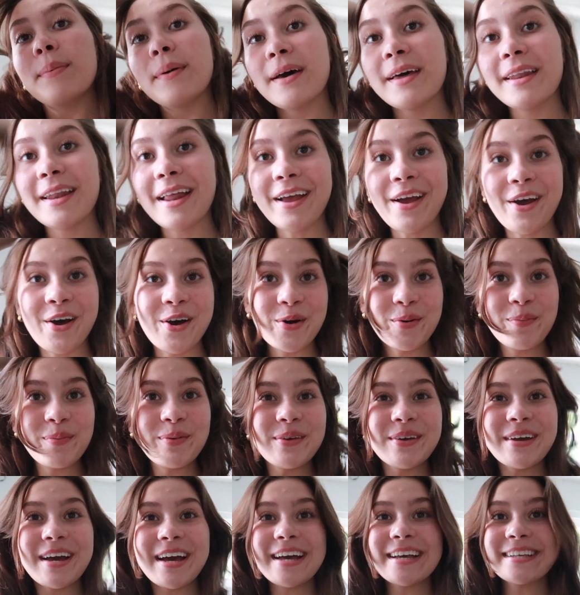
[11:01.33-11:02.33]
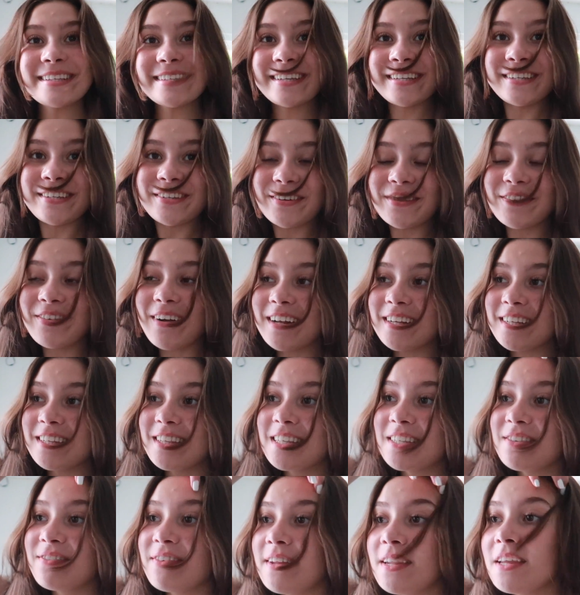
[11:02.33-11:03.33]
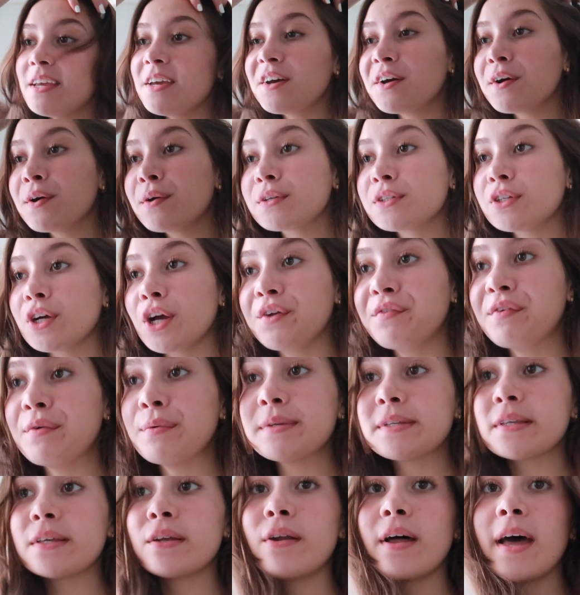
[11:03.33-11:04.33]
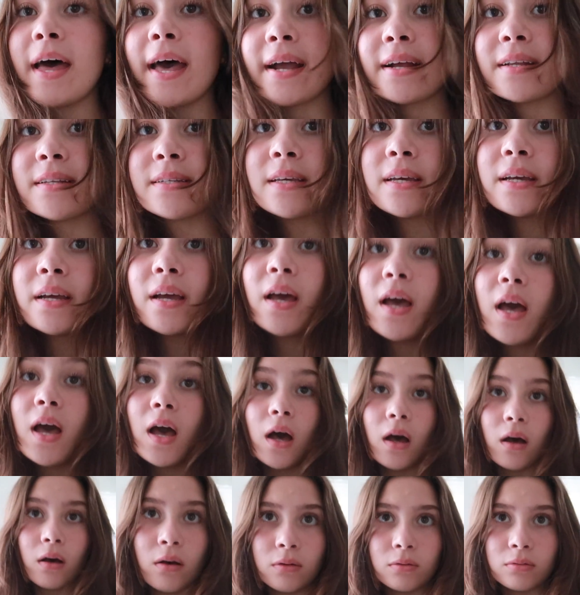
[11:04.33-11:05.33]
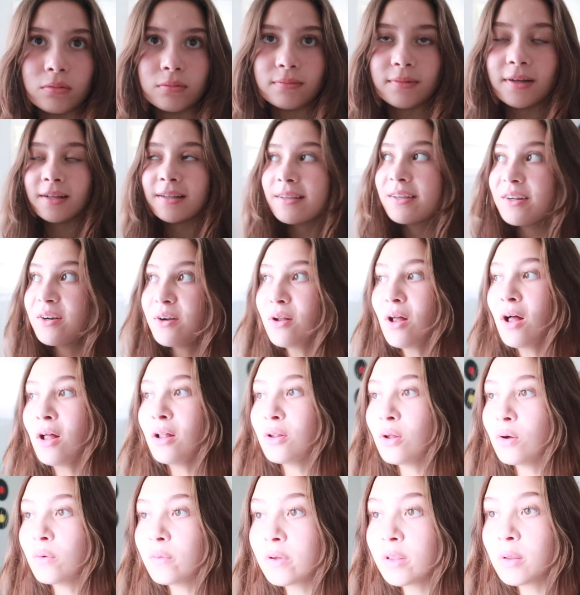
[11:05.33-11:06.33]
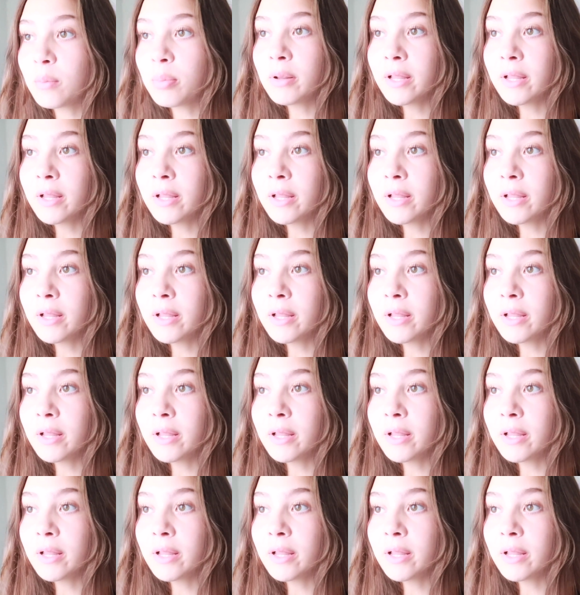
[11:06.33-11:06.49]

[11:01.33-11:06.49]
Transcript: But I hope you guys enjoyed watching this video. Sorry if it was a little hectic. Oh, a little all over the